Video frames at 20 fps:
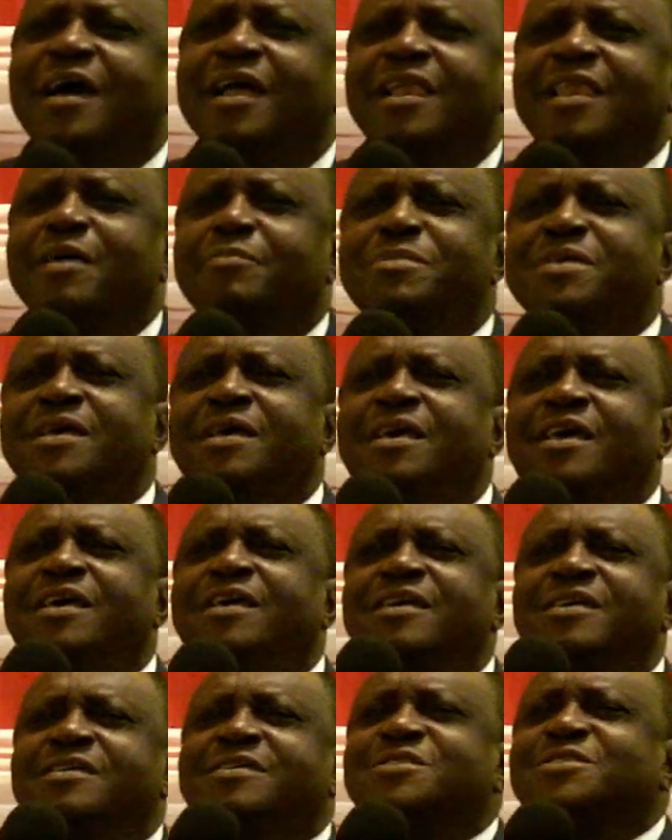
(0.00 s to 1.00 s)
let me
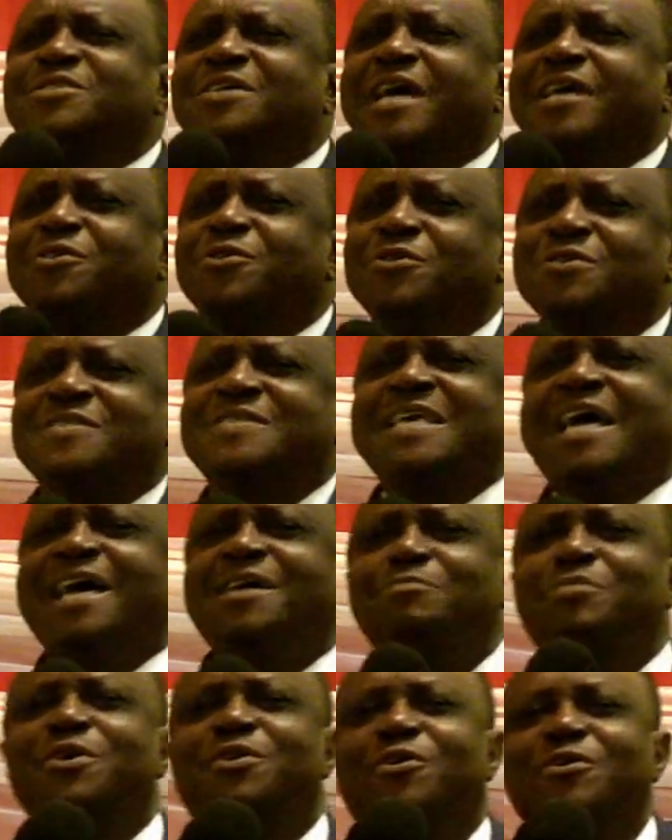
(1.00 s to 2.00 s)
strike your side
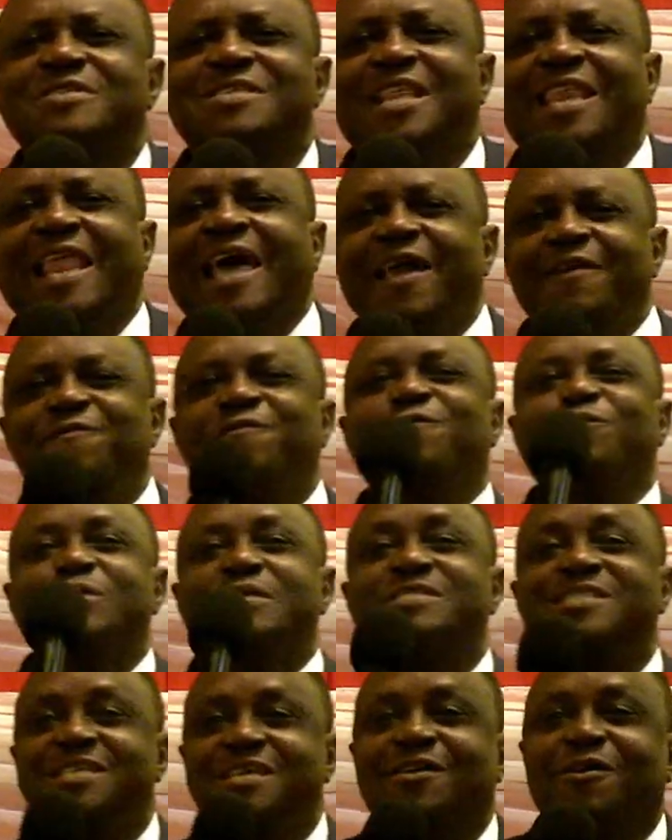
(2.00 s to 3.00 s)
because life will
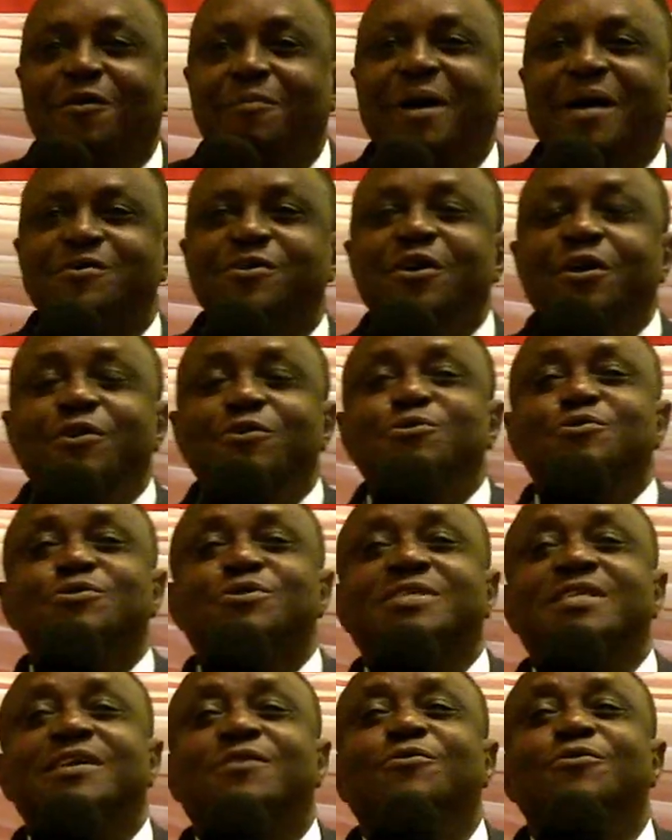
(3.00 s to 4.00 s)
still come out. You're
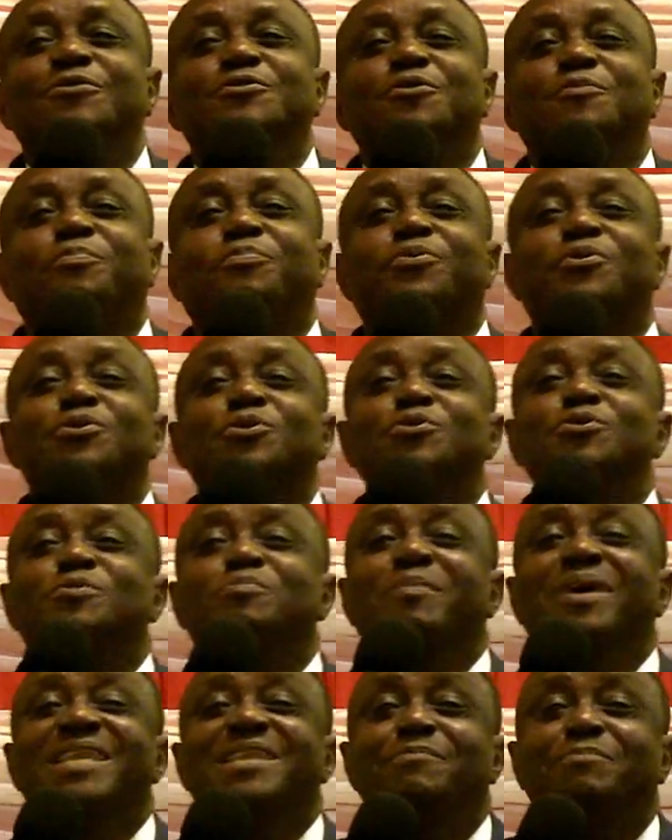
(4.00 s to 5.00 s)
still going to produce
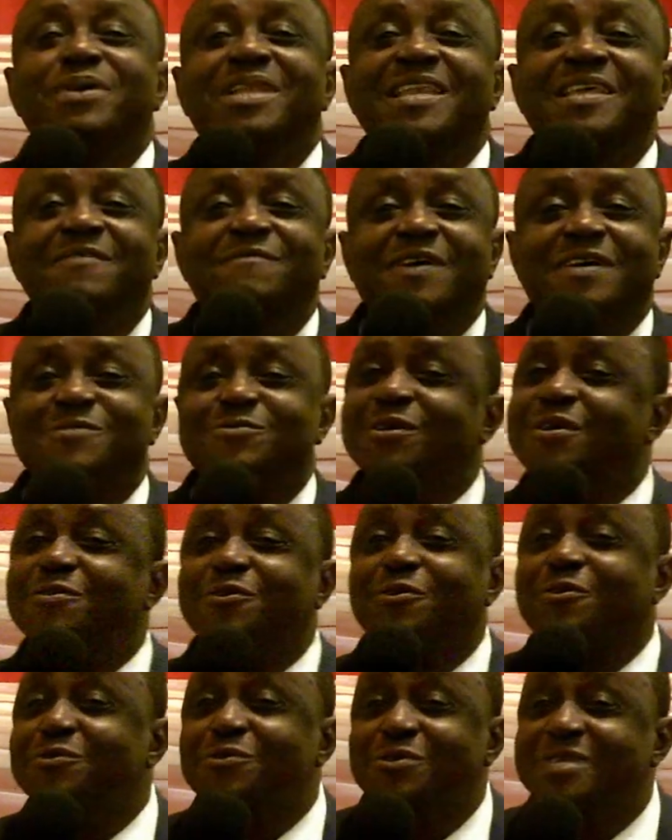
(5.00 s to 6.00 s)
many believers. You're not
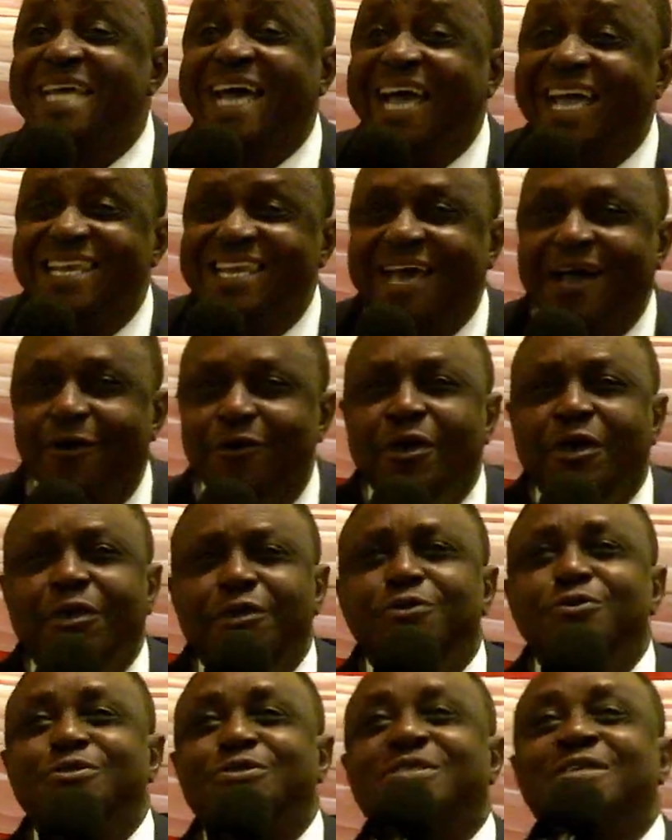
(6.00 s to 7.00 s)
going to die now.
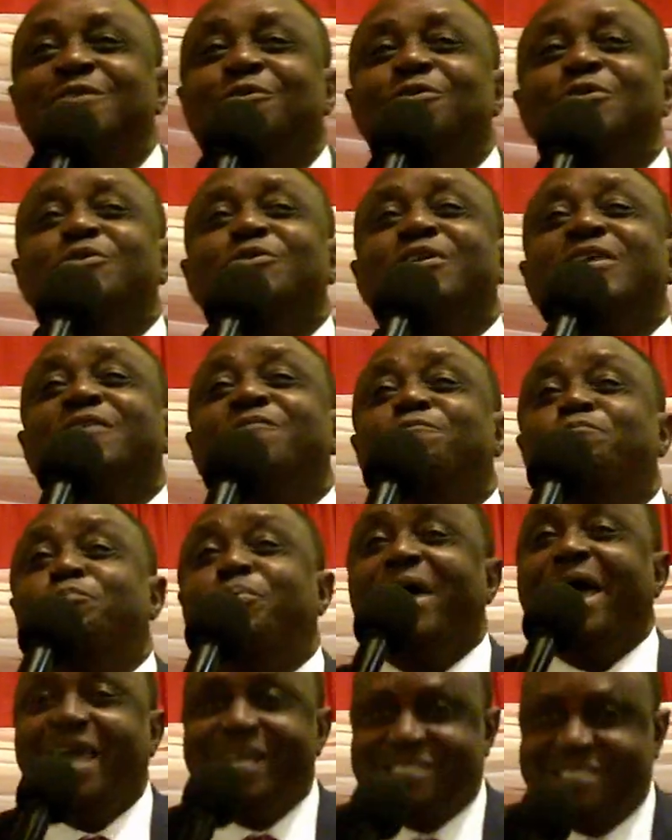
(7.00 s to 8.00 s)
You're still going to give
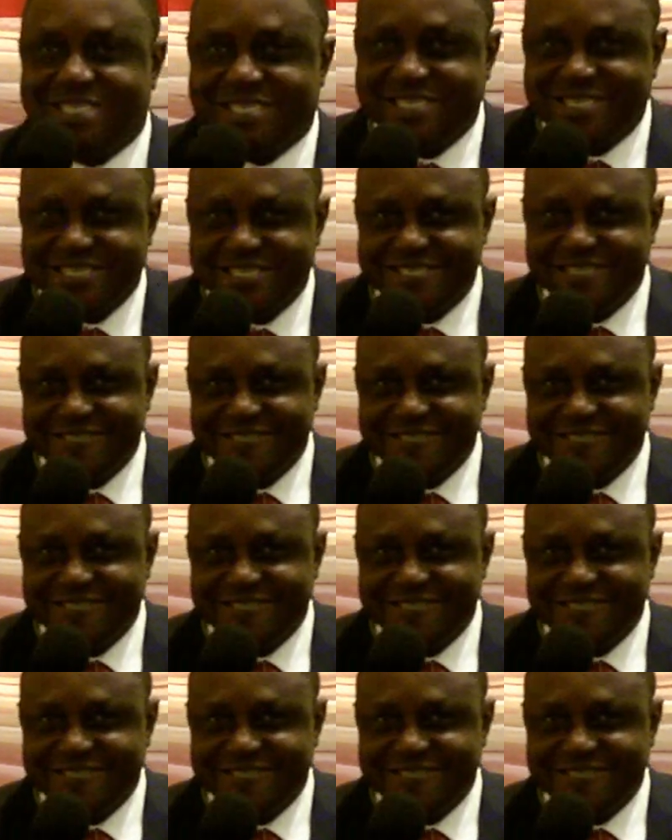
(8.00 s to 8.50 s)
birth.